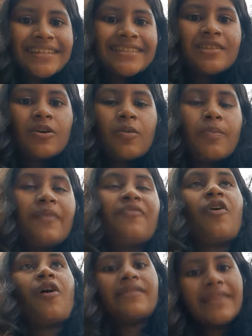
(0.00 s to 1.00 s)
So
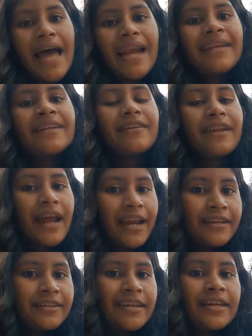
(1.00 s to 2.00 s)
before that
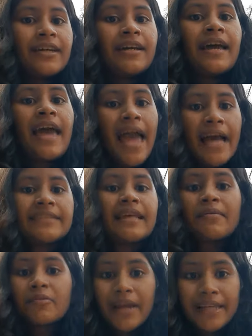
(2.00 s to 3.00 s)
as
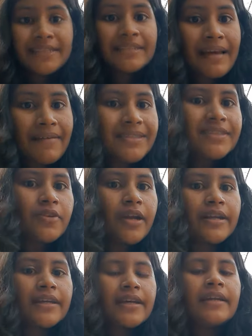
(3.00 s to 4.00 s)
I'm grade 7
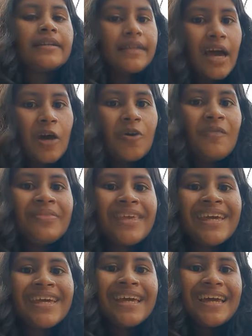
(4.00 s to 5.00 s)
student now.
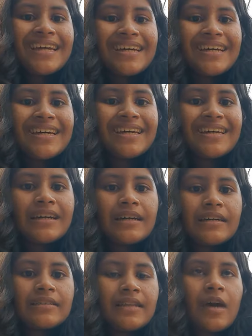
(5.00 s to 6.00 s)

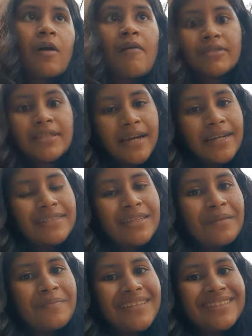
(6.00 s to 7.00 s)
Now our third
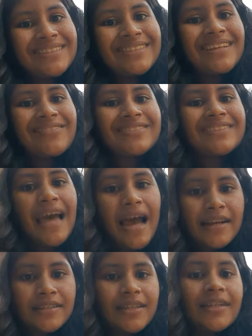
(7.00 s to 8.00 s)
term is now
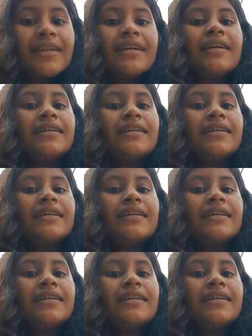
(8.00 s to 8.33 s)
started.